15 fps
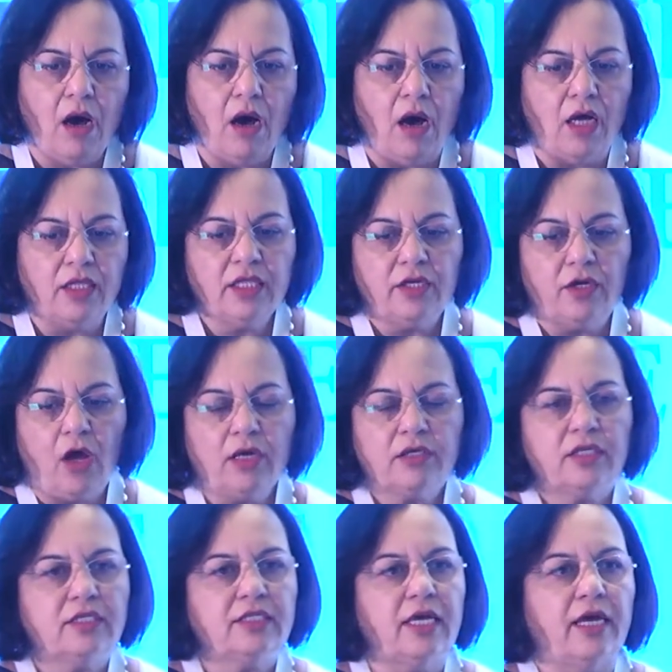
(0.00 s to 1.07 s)
On the
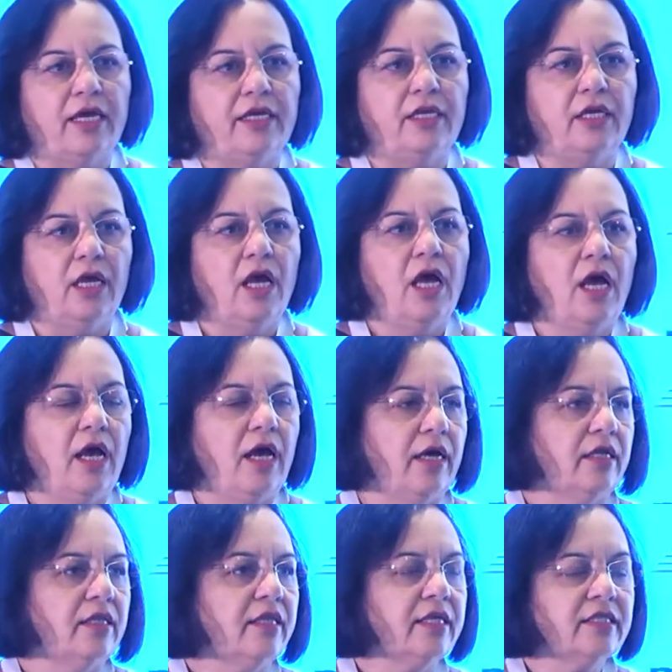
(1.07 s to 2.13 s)
doctor side,
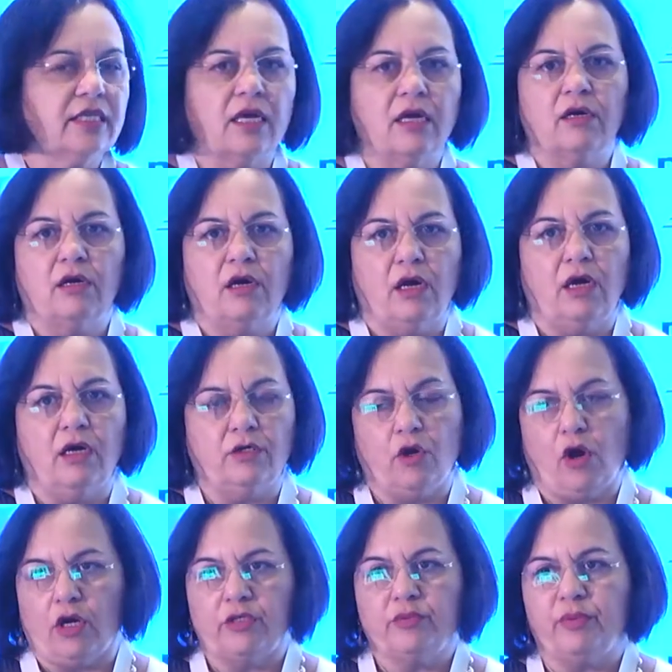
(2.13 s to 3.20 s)
things are
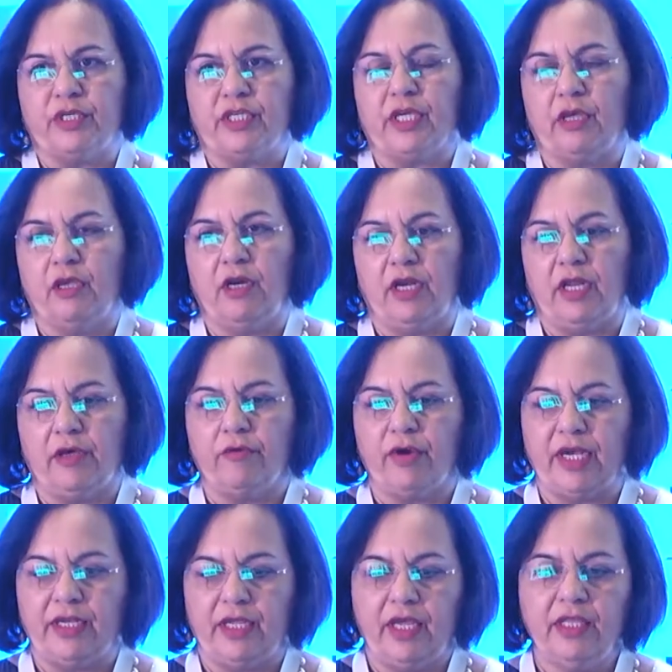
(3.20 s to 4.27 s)
not particularly
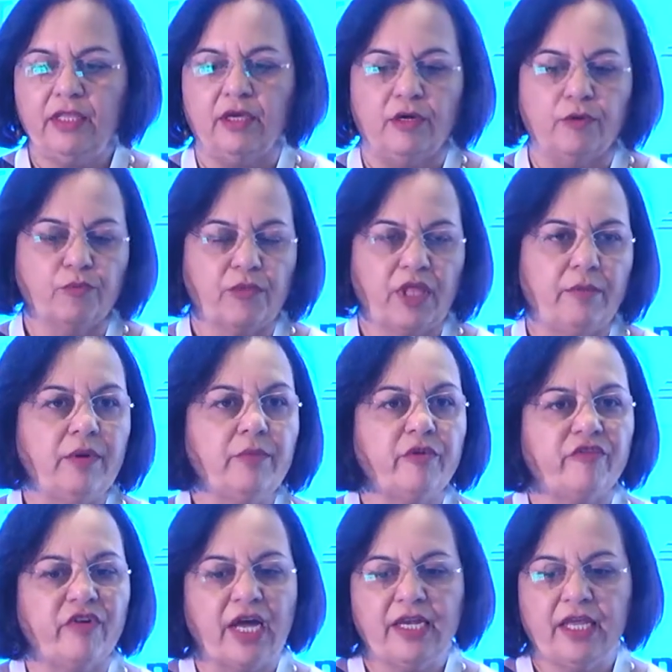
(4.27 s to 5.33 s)
great either. I mean,
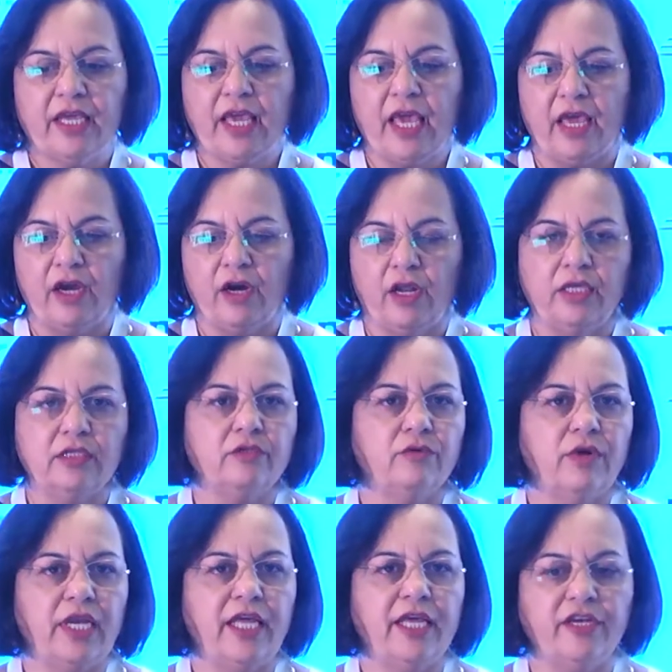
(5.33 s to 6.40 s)
providing care is
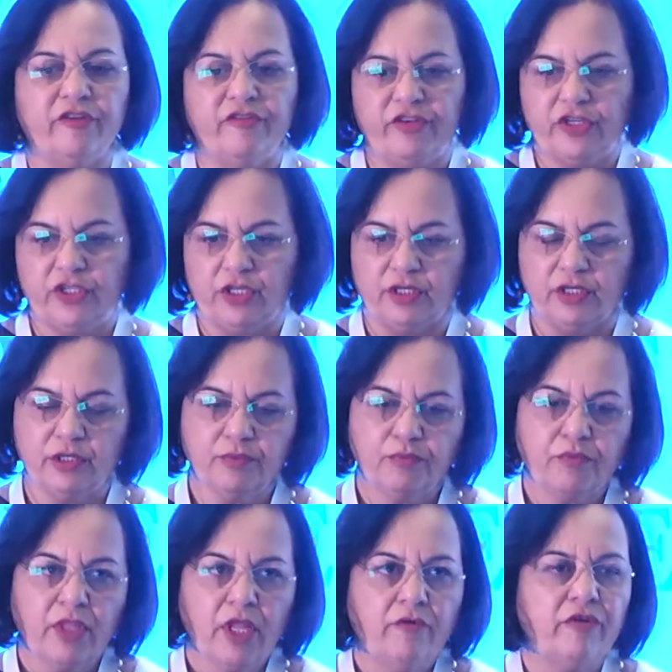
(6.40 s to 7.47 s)
really inefficient.
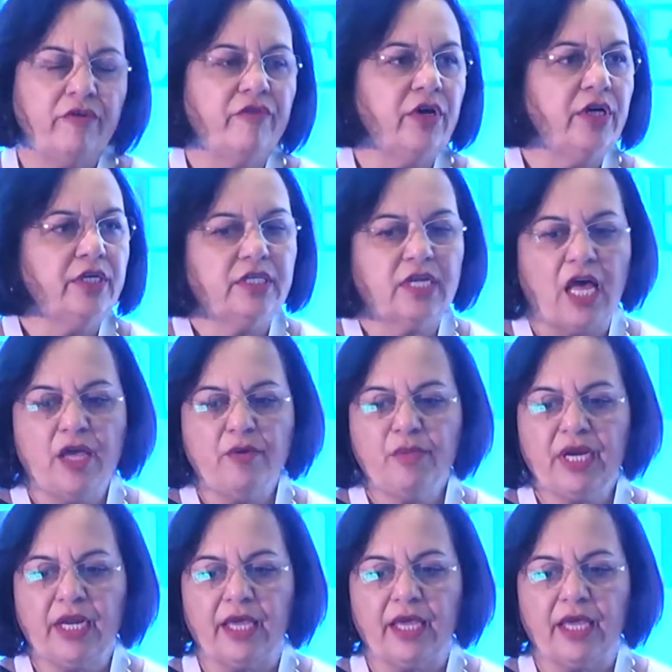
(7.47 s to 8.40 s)
We've heard time and